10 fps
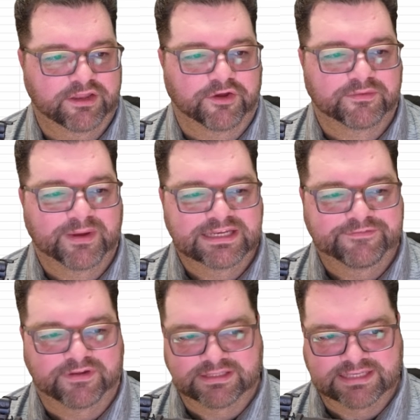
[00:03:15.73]
by
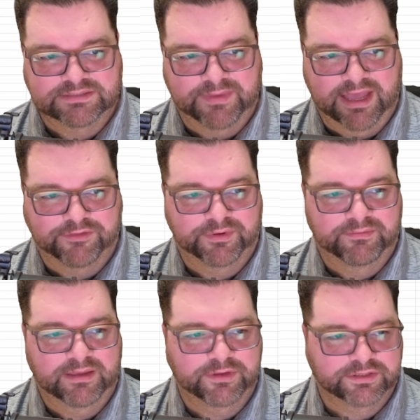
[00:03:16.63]
default it says math, but
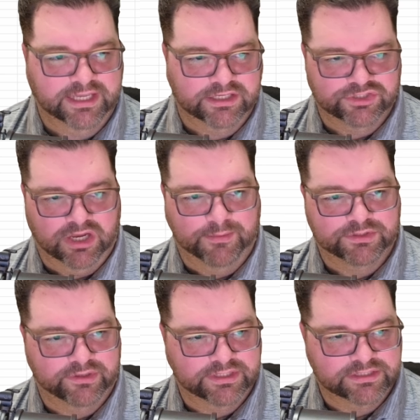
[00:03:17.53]
maybe you're taking
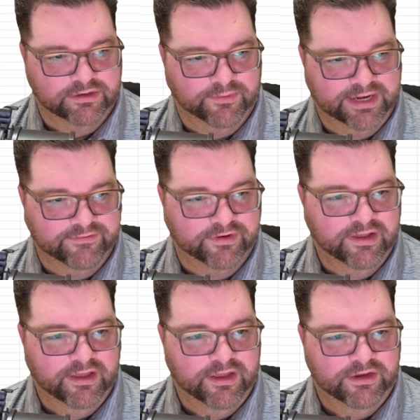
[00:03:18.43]
geometry this year or whatever.
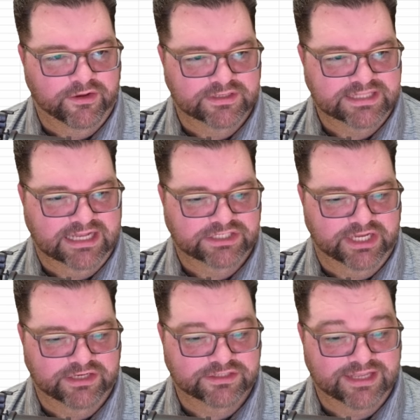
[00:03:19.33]
Notice that
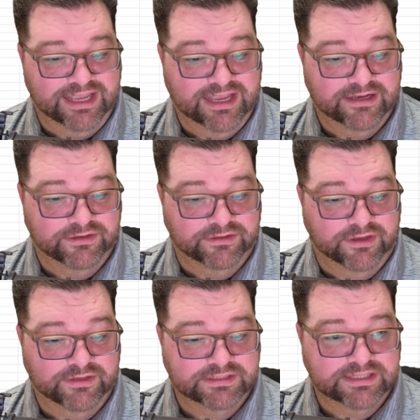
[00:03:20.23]
changes, and you'll
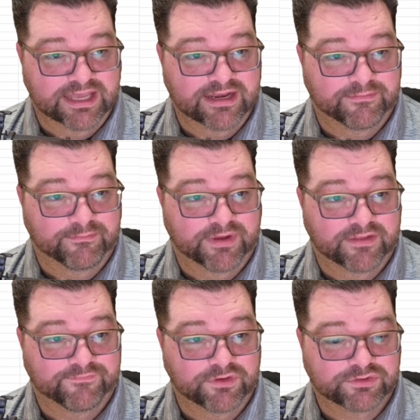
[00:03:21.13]
notice that
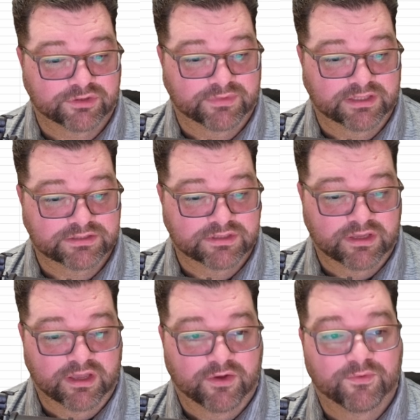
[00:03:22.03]
future months
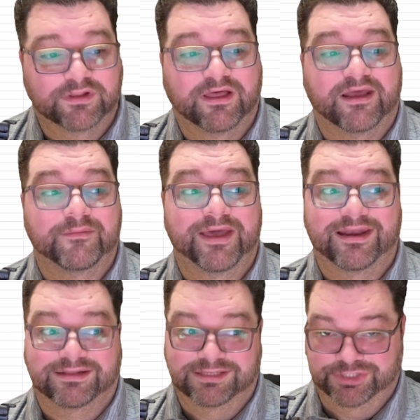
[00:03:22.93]
will
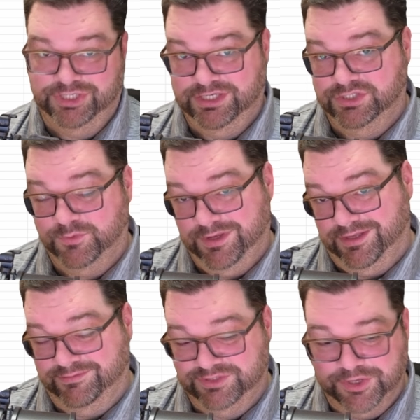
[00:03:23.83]
automatically change as
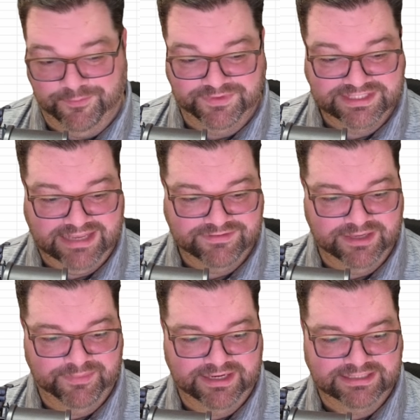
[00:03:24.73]
well. So it saves you
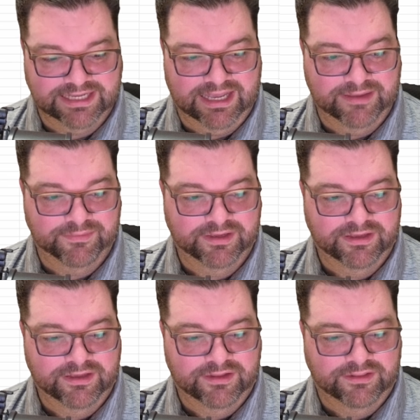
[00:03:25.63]
a bit of time.
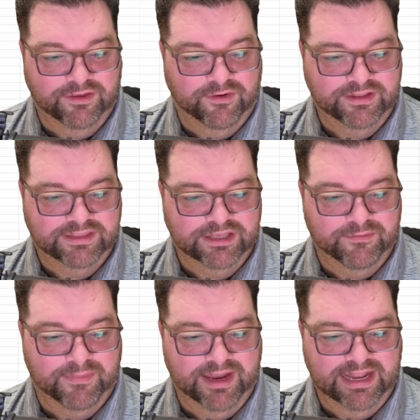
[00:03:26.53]
The only thing
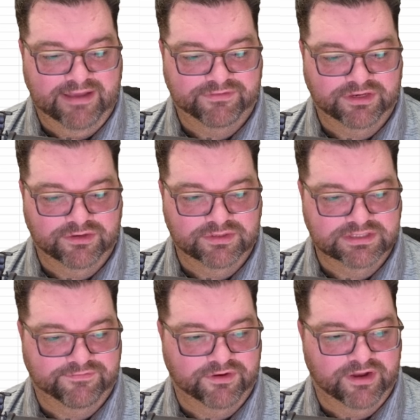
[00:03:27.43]
you might have to do is
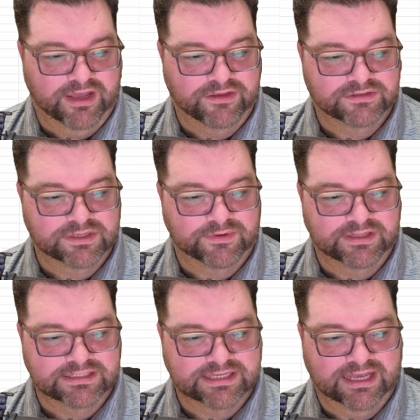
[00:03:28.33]
if you're not using one
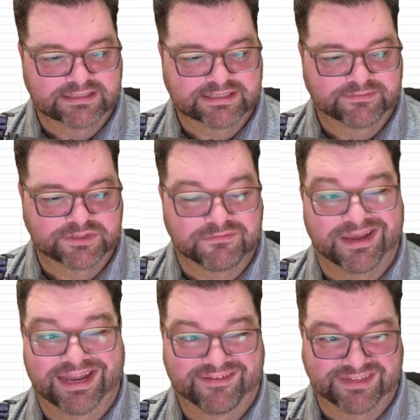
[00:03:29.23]
of these customs, you
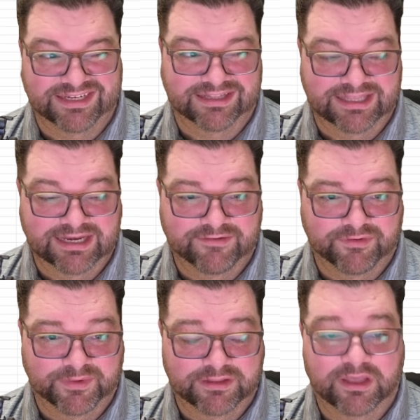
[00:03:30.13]
might have to delete it
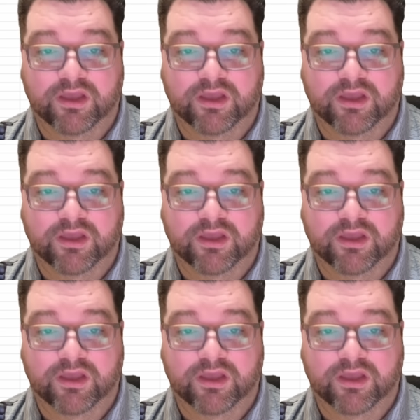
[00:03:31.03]
every month,